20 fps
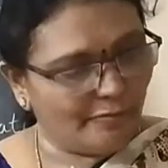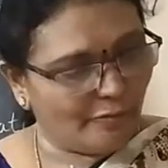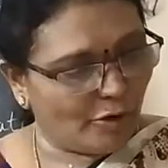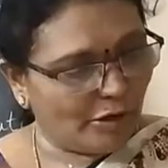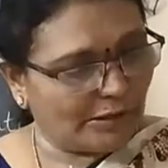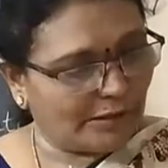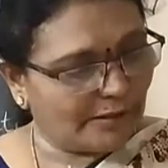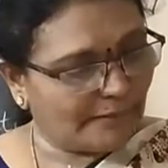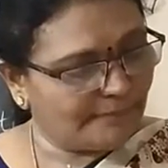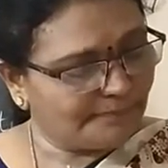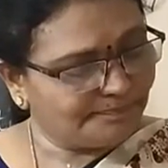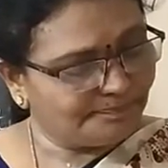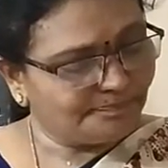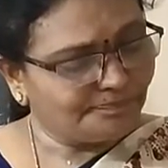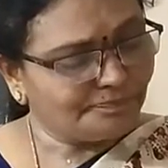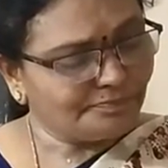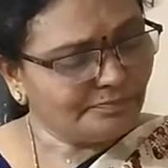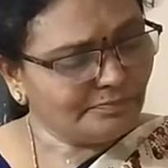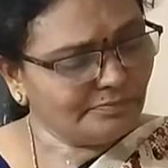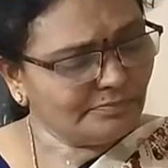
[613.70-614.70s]
water.
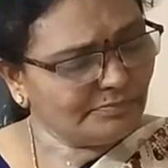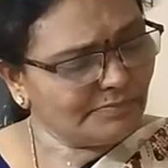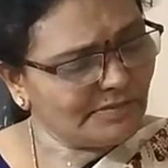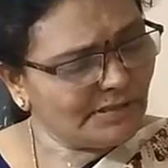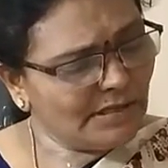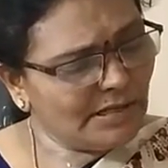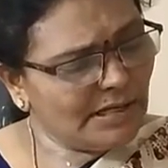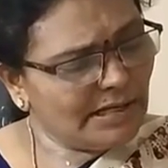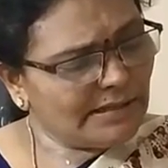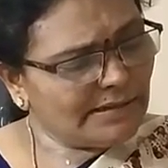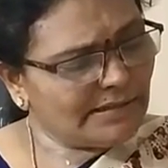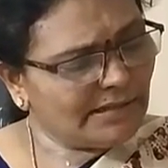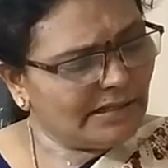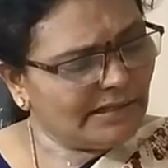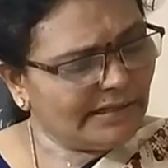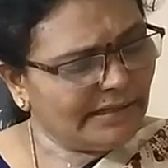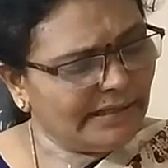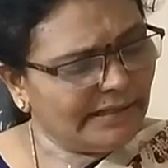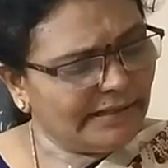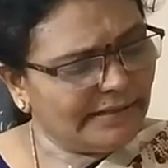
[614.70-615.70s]

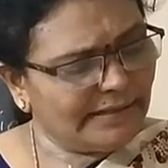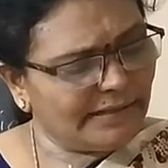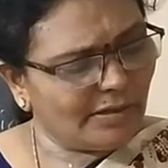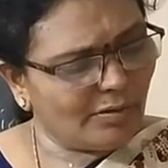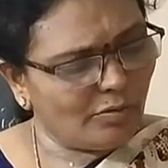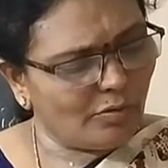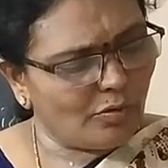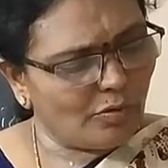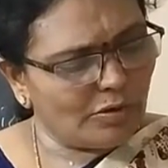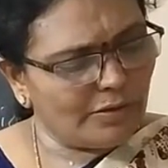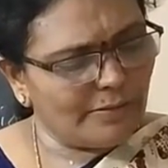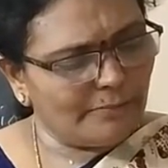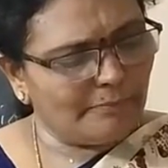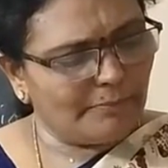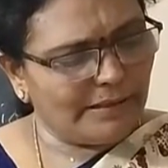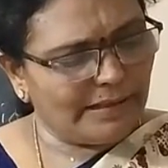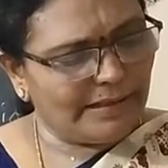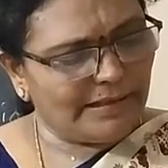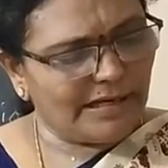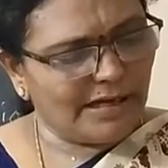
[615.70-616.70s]
13-year-old
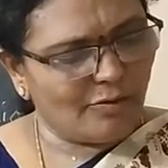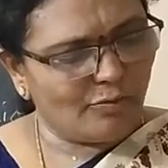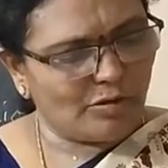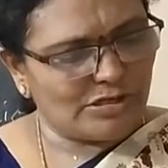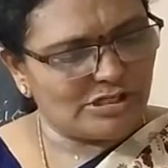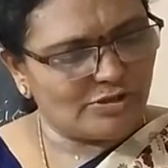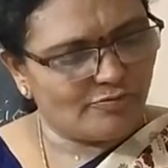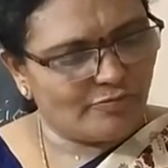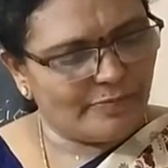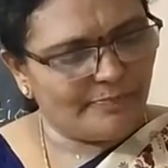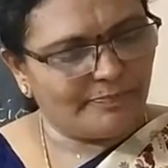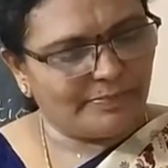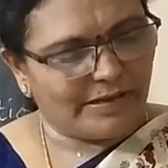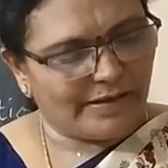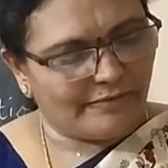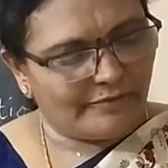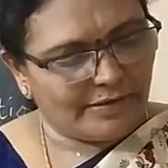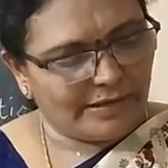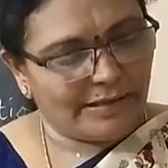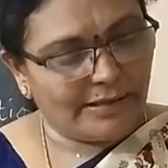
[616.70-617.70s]
Meghna was swept
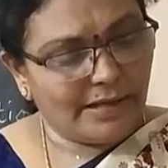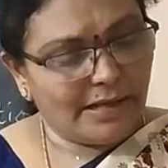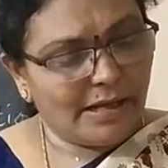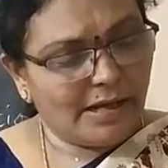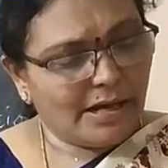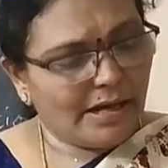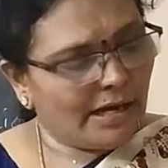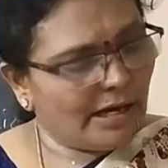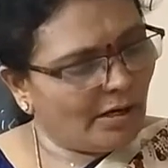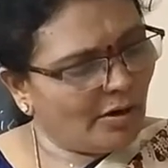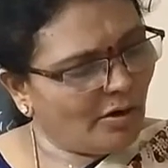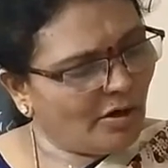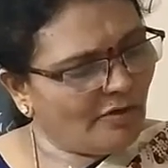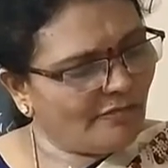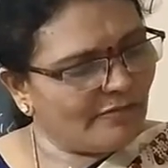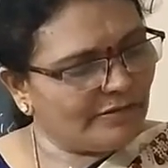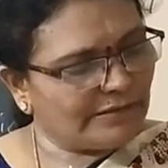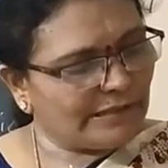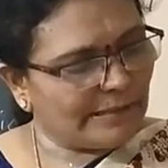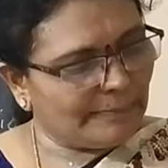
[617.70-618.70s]
away
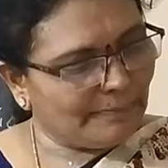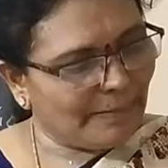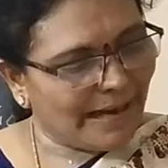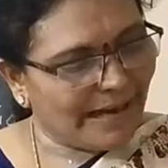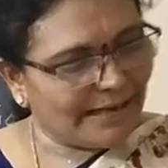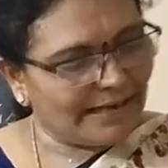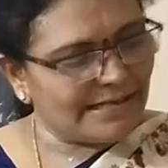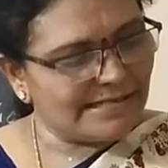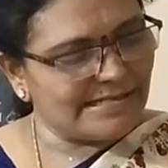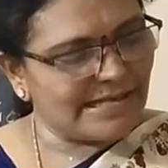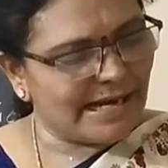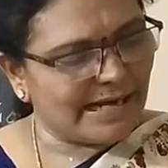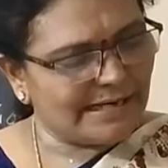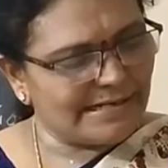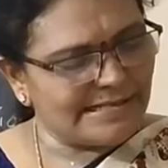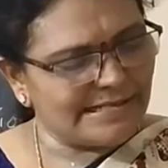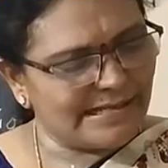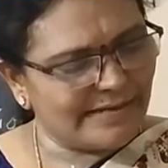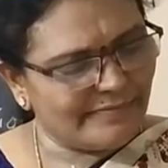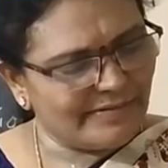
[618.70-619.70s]
along with her parents
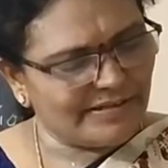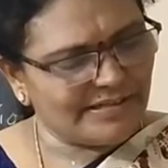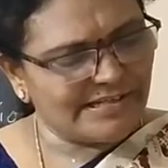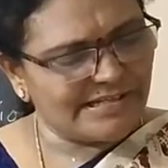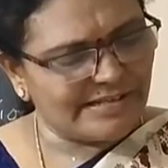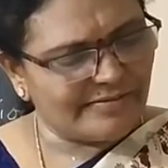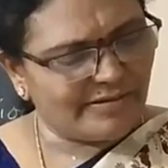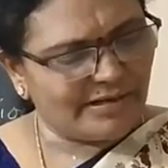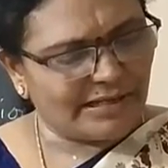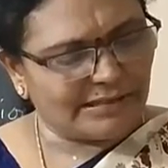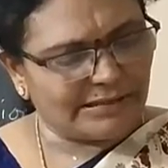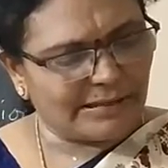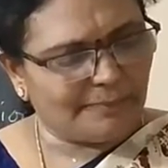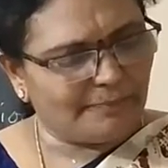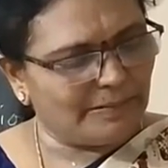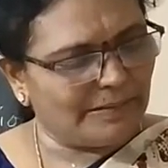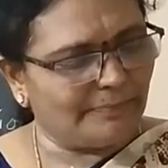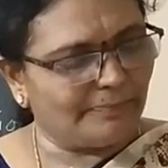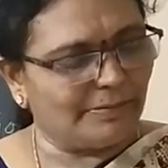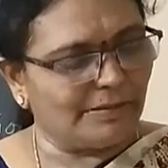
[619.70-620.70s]
and 77
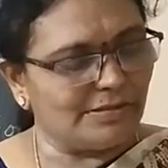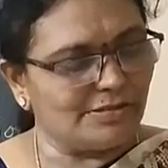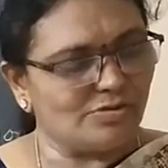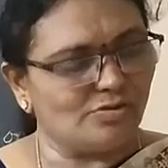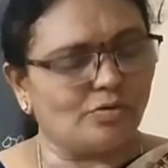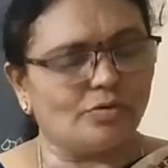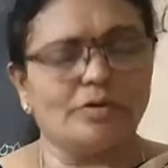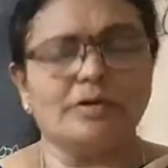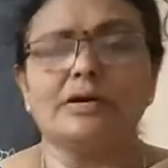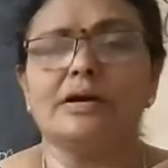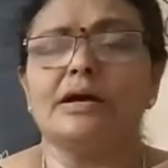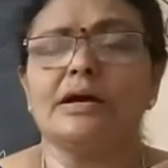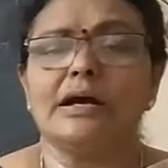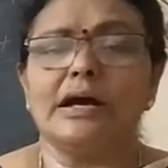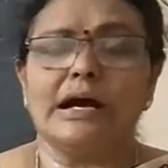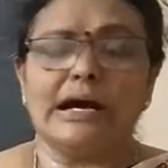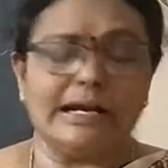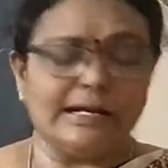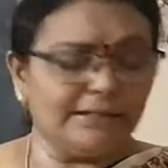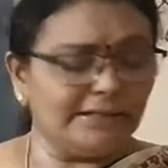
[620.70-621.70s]
other people. So
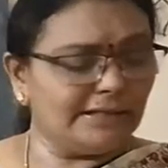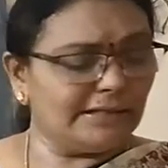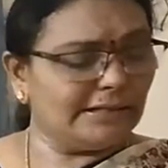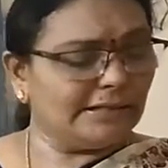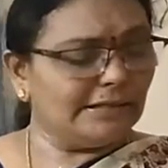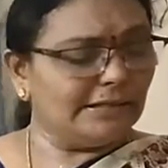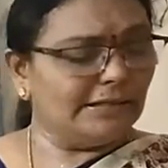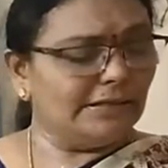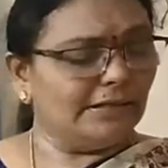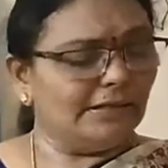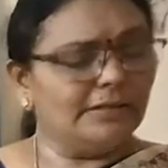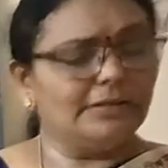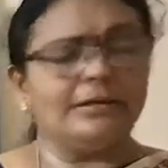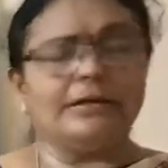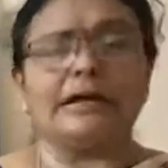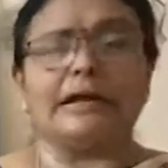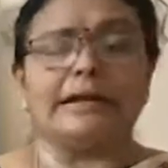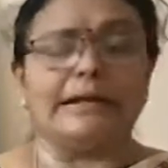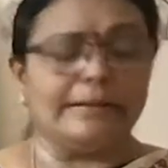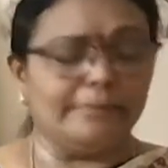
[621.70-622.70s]
another girl,
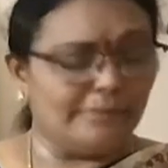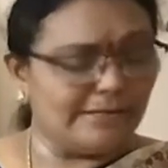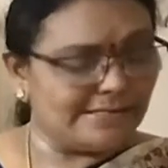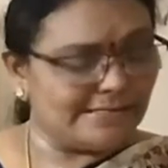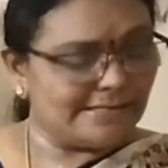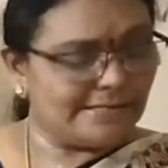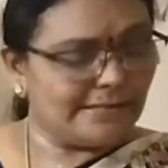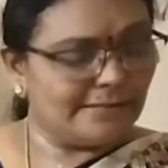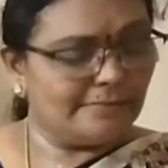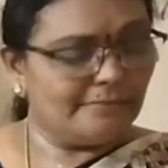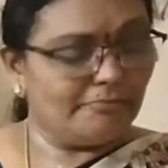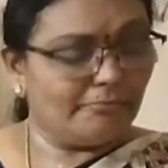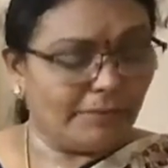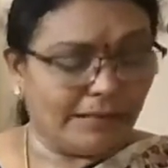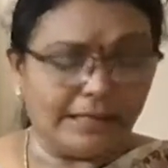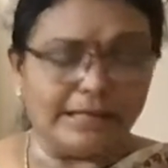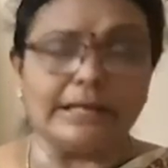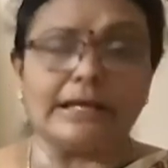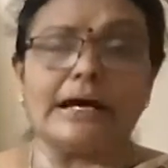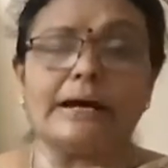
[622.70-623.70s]
her name is
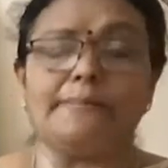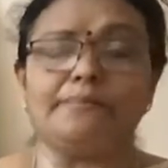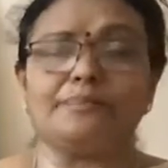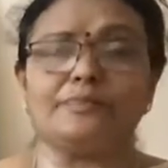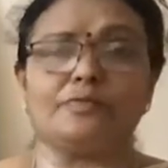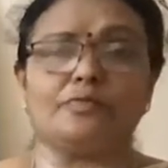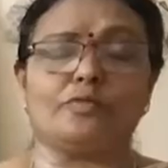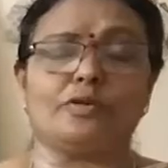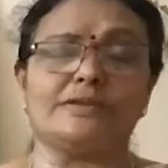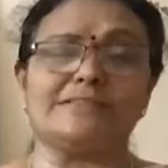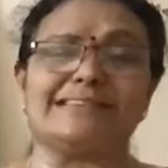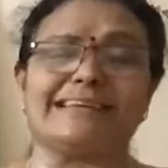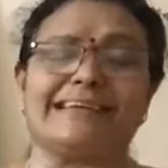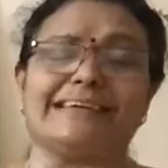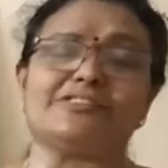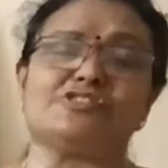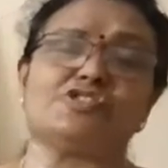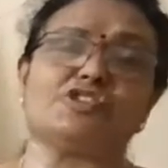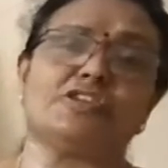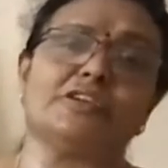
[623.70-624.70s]
Meghna. What is her
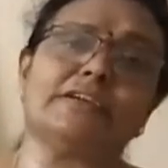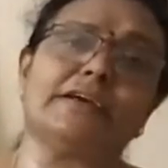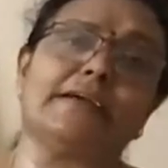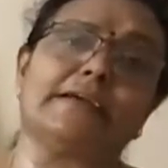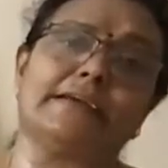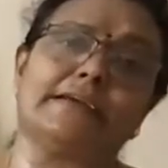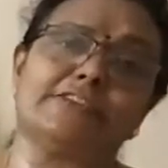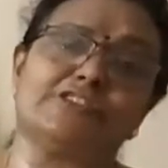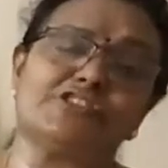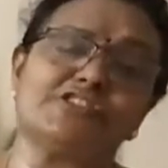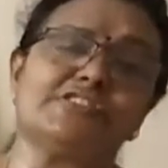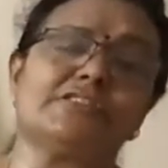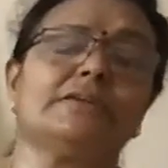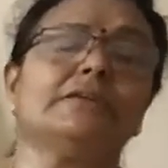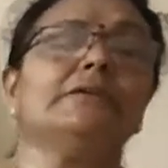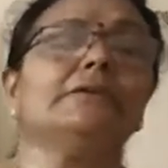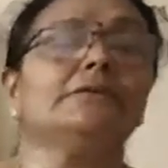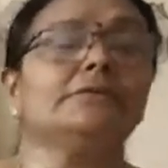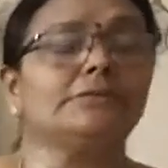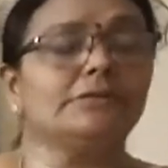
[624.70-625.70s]
age, children? Her age
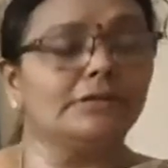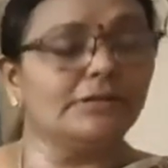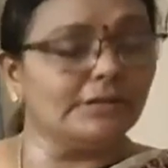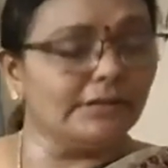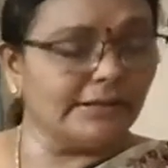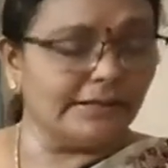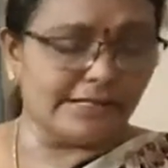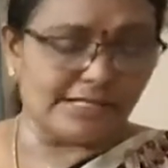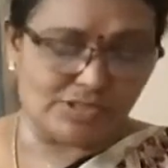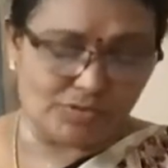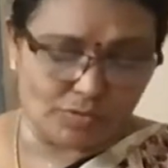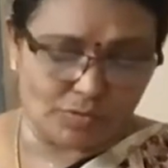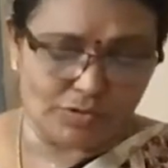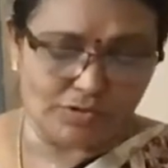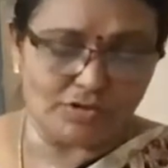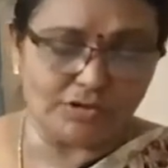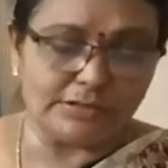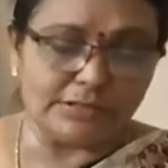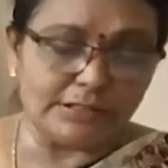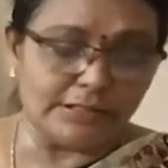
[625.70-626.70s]
is 13 years
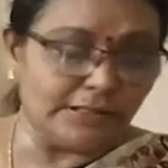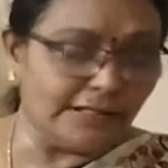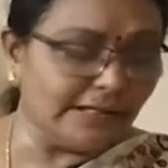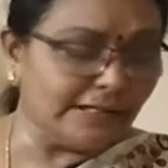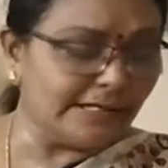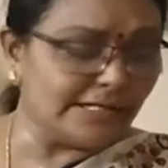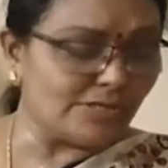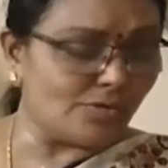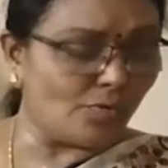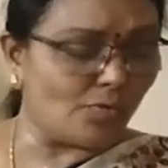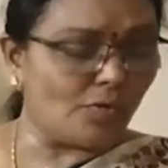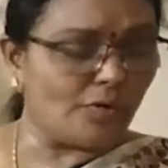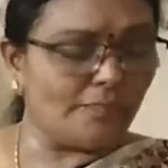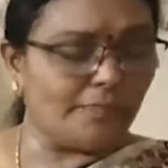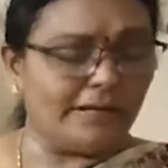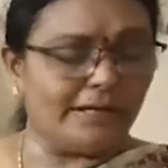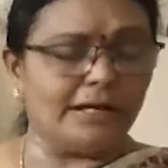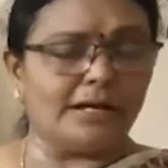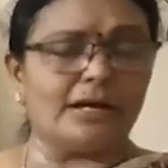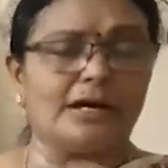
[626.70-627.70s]
old. So 13 years
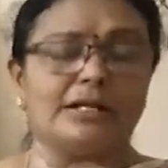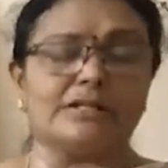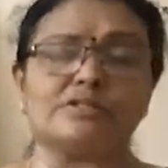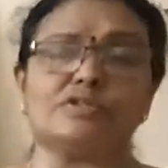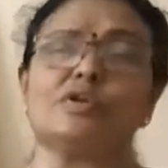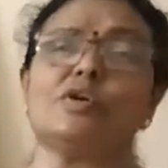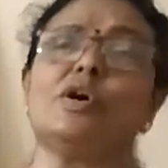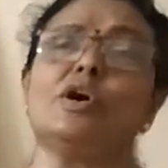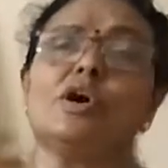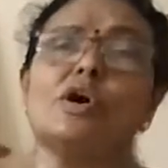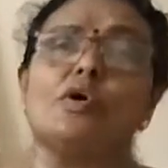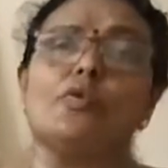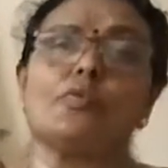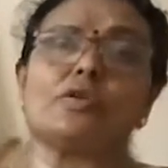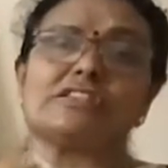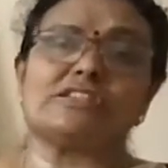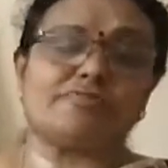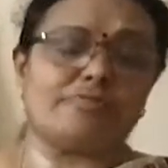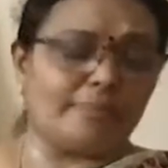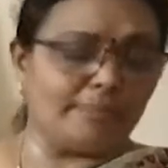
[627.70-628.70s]
old Meghna also
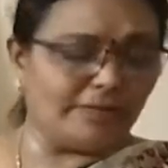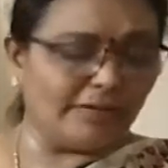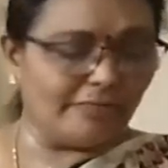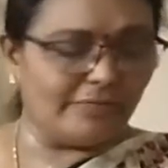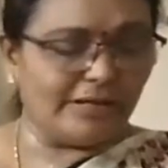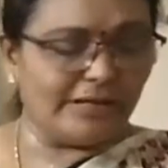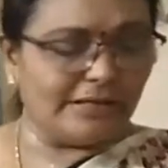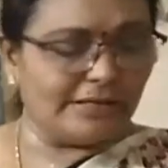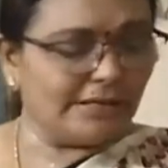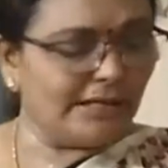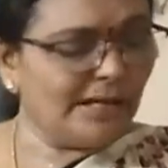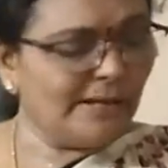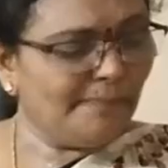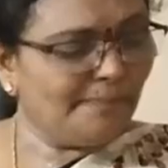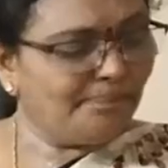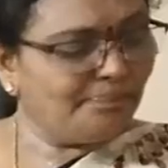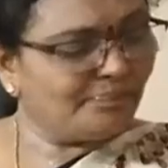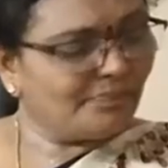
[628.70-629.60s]
was swept away in the